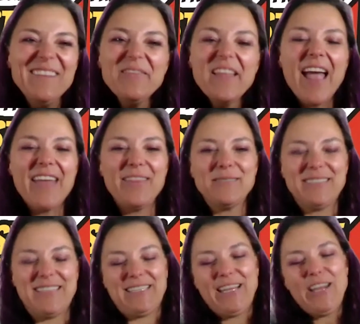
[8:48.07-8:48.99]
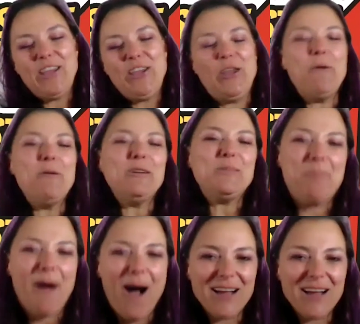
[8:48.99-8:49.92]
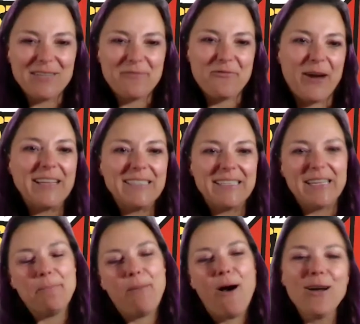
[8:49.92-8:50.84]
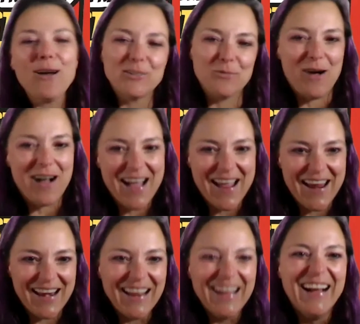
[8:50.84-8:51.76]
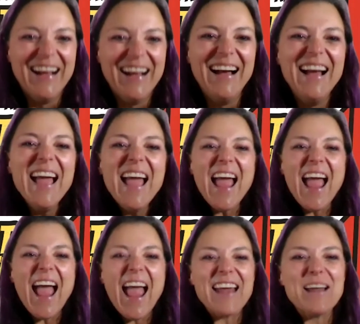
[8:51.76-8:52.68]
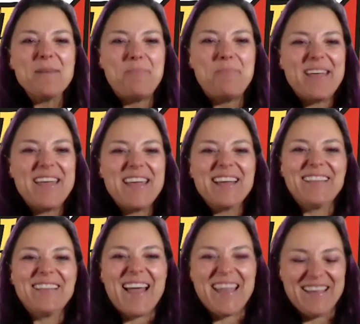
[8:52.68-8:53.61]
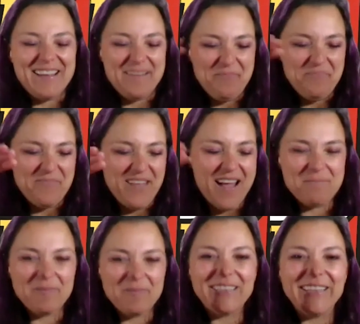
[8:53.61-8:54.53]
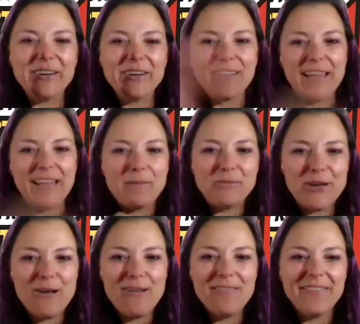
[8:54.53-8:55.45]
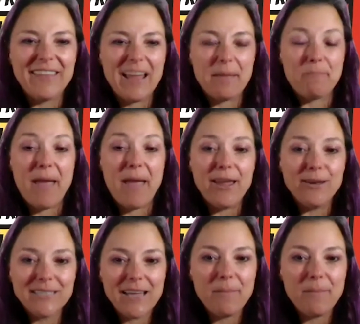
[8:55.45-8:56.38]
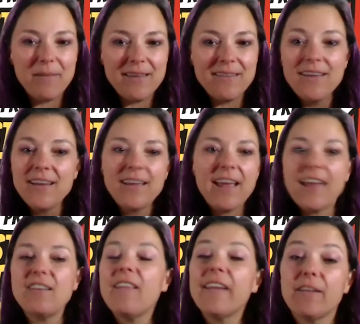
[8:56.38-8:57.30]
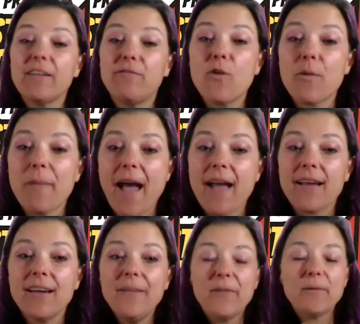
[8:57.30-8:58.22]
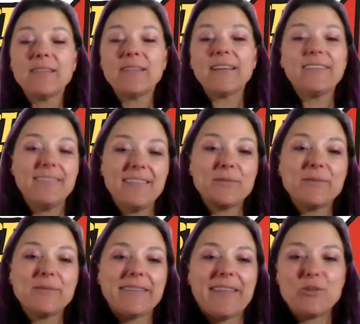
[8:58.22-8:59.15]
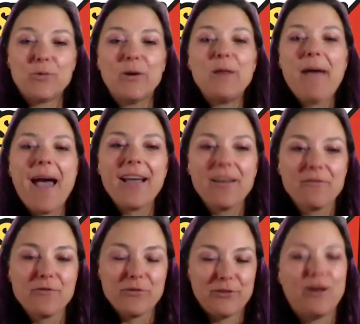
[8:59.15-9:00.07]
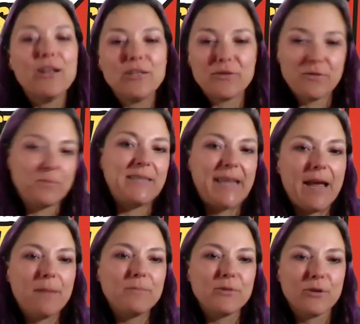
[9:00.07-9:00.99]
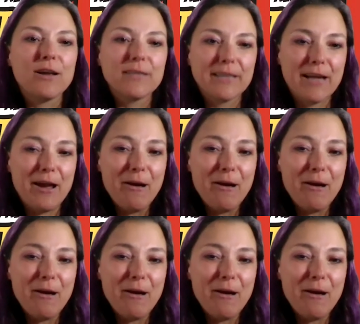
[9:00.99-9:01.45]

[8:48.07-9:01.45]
And there was this huge box of Franzia boxed wine and a big like clear clamshell that like baked goods come in, and not like a 4-pack. This was like that 20-pack of croissants from Sam's or Costco.